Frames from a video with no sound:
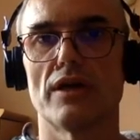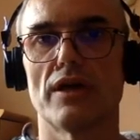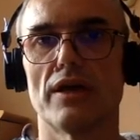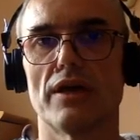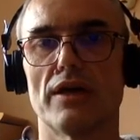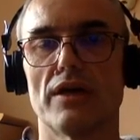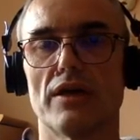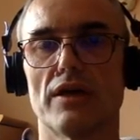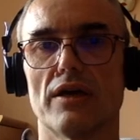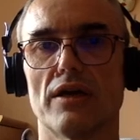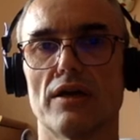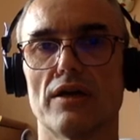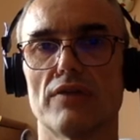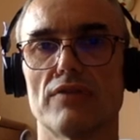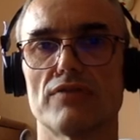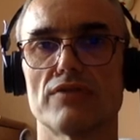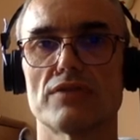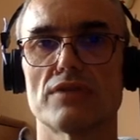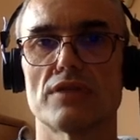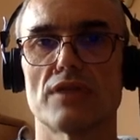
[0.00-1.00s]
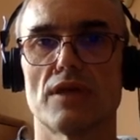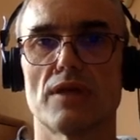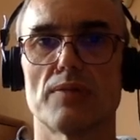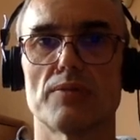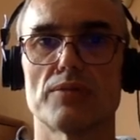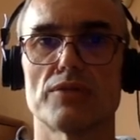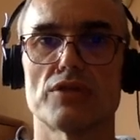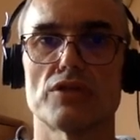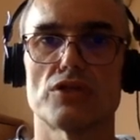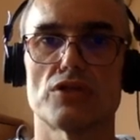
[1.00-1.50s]
I have
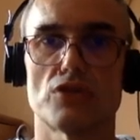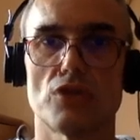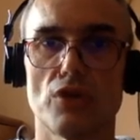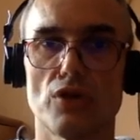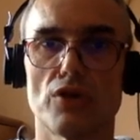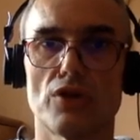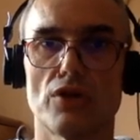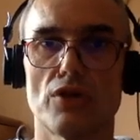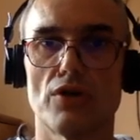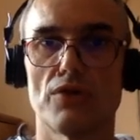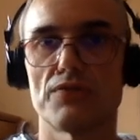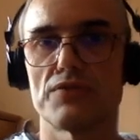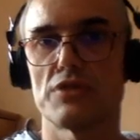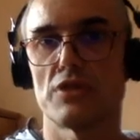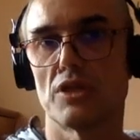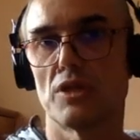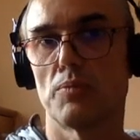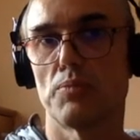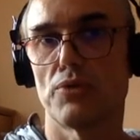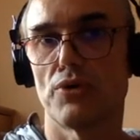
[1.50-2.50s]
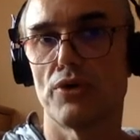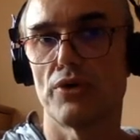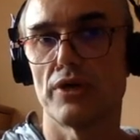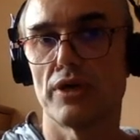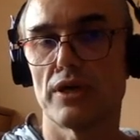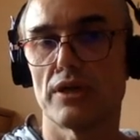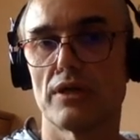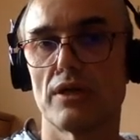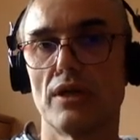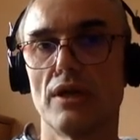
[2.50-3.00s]
some stock of CD
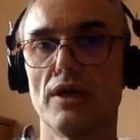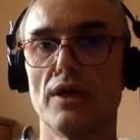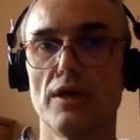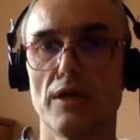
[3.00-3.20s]
Projekt